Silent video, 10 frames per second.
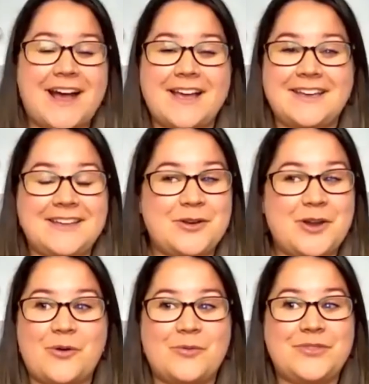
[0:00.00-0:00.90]
I, you
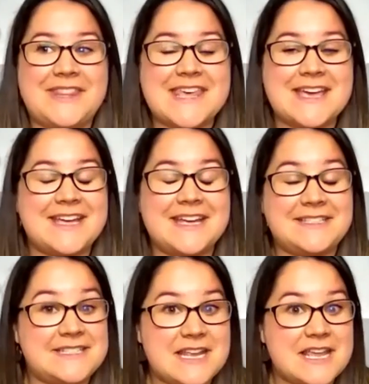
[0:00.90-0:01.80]
know, the,
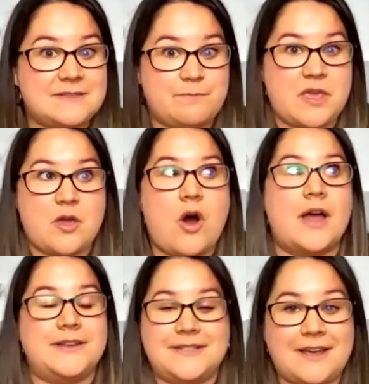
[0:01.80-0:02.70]
it's, it's
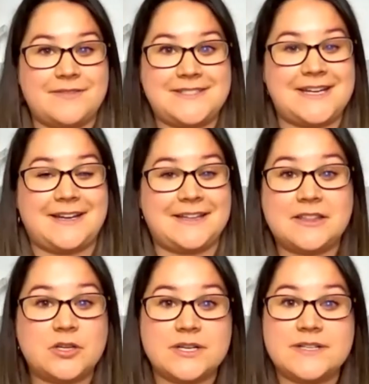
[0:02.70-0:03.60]
beyond devastating. Like
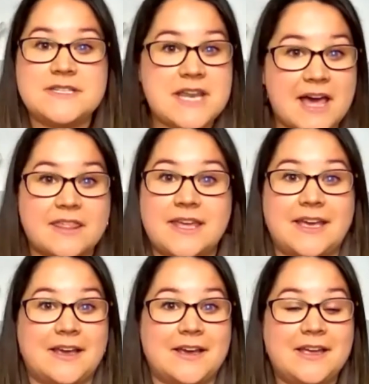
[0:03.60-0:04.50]
there is
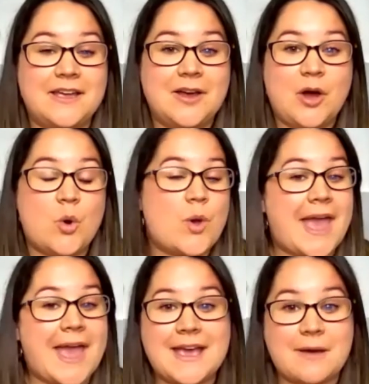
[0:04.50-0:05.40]
nothing
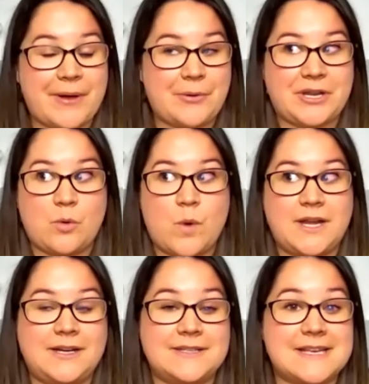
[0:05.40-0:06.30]
okay about it when
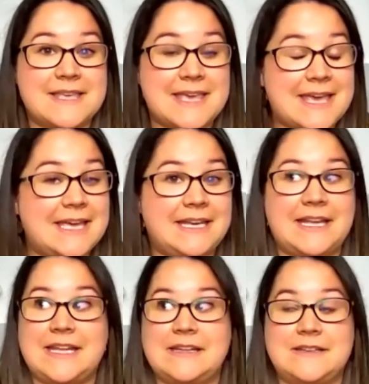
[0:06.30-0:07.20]
it is a kid
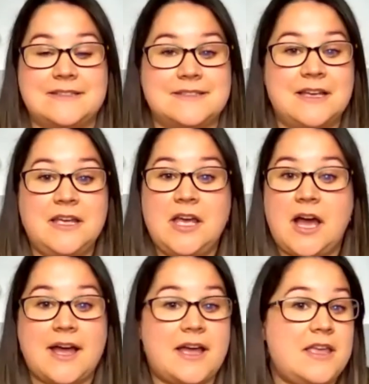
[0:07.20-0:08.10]
it is
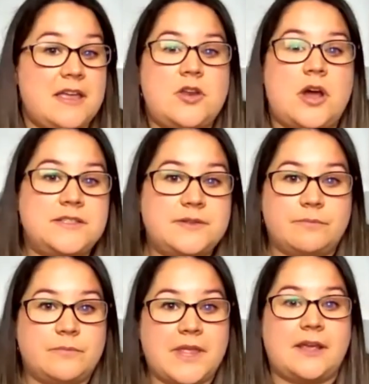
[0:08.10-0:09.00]
uh, and not
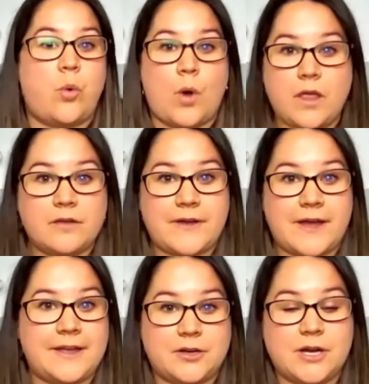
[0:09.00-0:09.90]
to like qualify
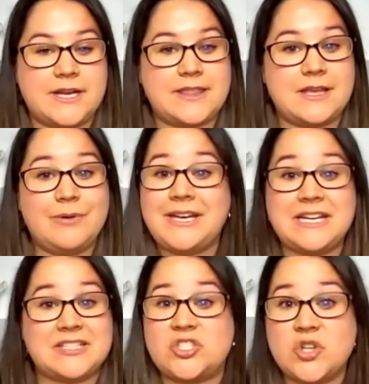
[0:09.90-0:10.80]
it or anything but it
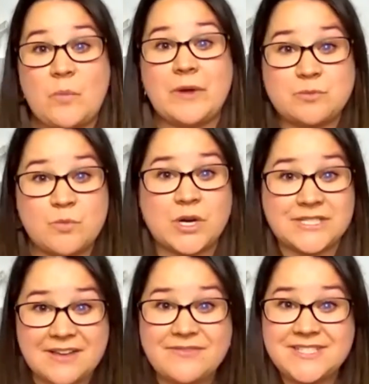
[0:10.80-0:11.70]
is so much mm-hmm. more
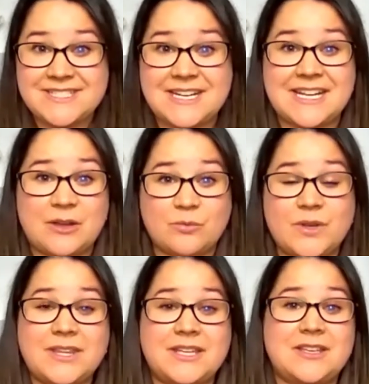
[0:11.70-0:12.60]
devastating it
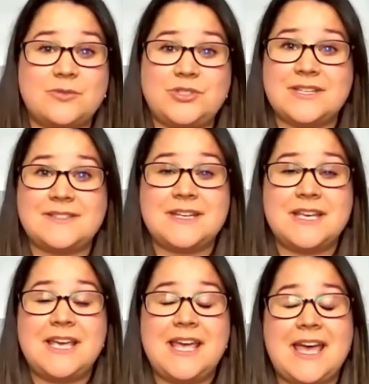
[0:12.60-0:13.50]
really you just
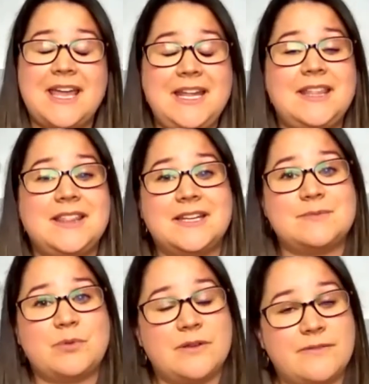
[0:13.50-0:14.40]
anything that is
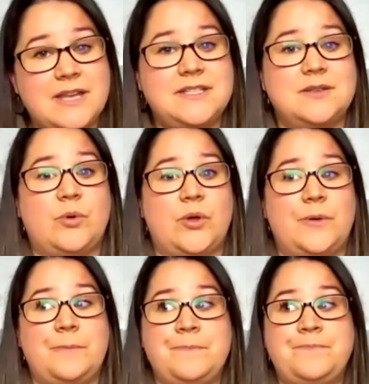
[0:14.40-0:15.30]
preventable